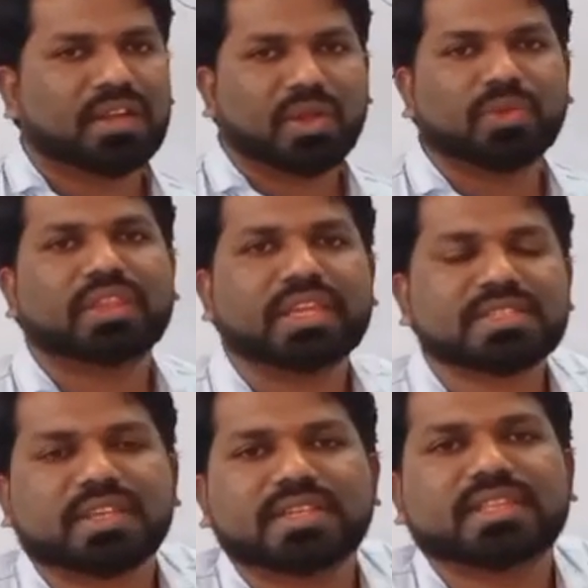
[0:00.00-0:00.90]
Now
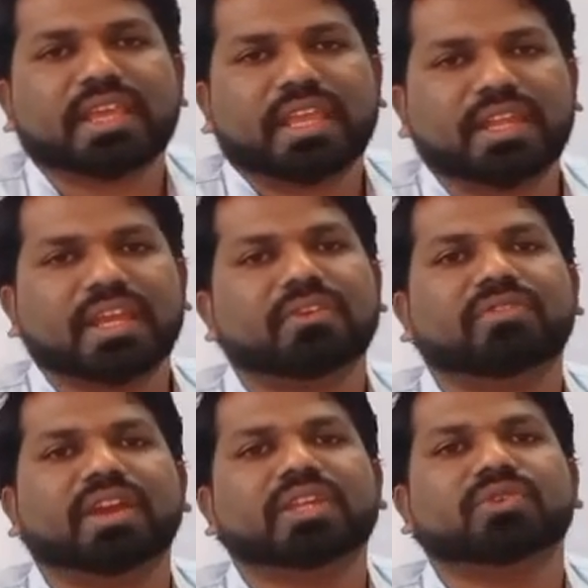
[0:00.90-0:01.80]
this is the area
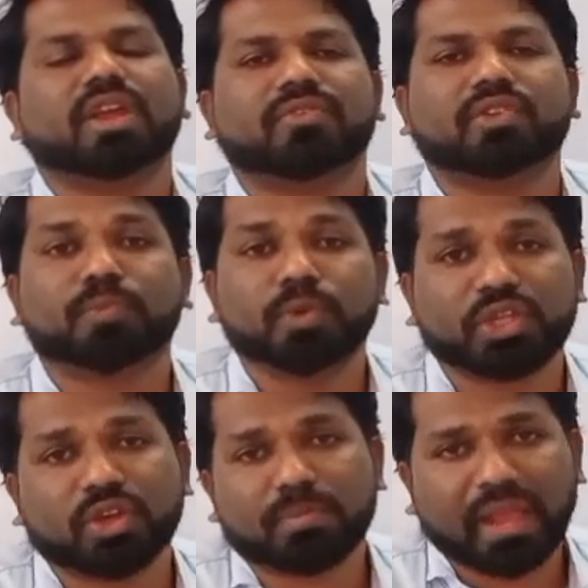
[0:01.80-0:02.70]
where you will have to put
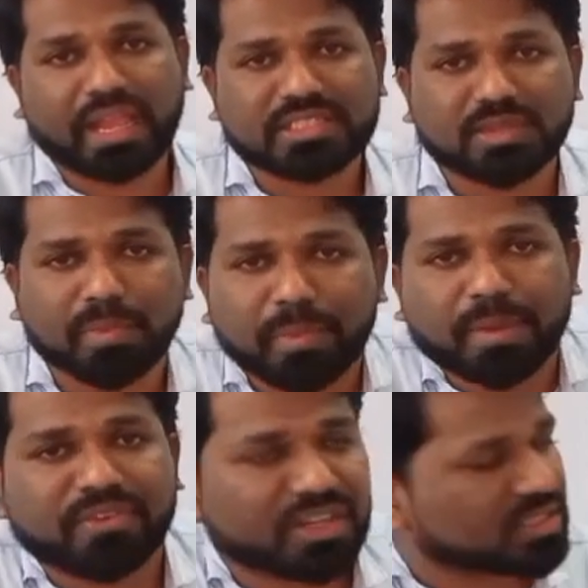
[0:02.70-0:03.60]
your maximum
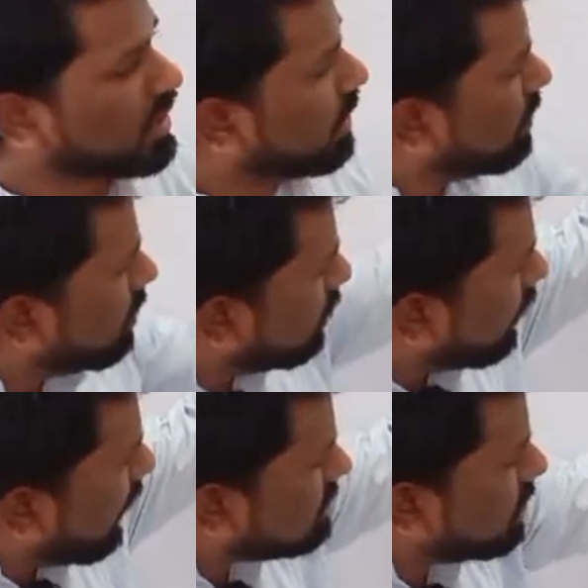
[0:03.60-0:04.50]
efforts
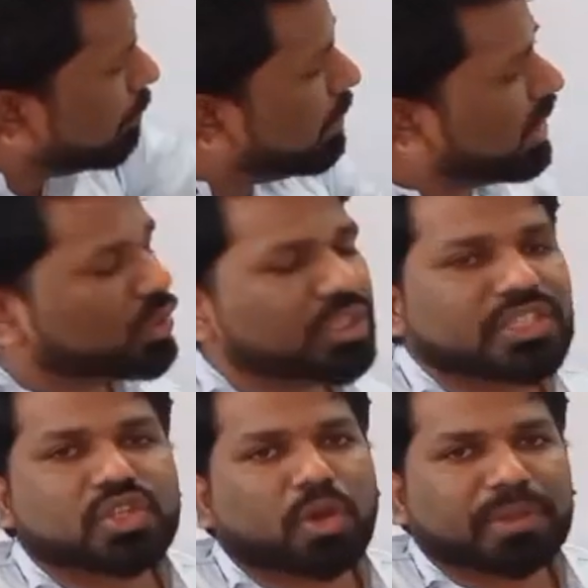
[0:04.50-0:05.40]
as compared to these
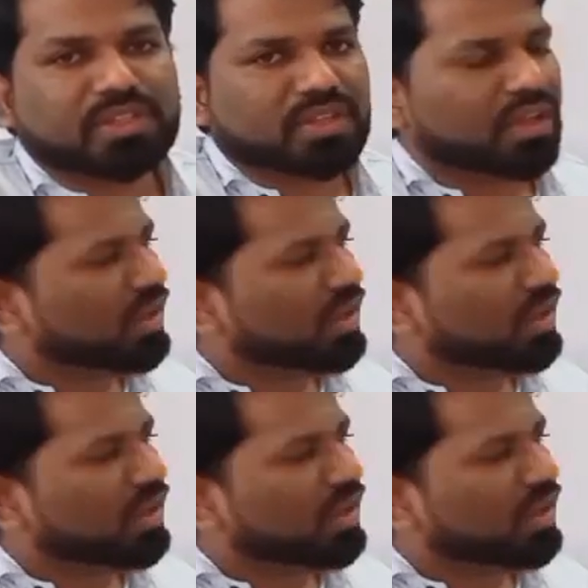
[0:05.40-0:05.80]
topics.